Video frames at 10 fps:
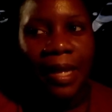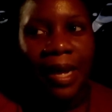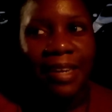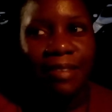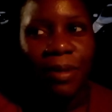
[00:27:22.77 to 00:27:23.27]

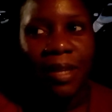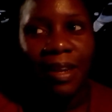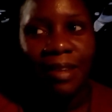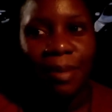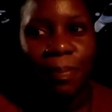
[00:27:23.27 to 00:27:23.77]
And that's what a
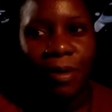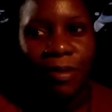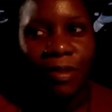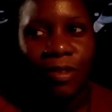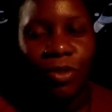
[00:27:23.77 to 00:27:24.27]
lot of
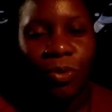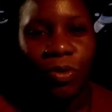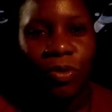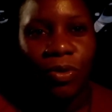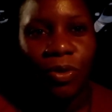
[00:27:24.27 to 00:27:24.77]
persons
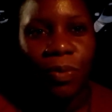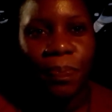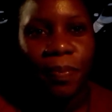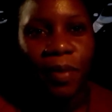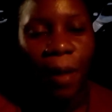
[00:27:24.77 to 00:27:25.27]
use to
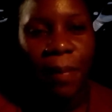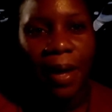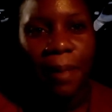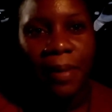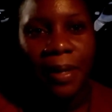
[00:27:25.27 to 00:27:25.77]
not be
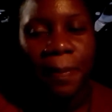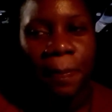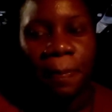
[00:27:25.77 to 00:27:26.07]
happy.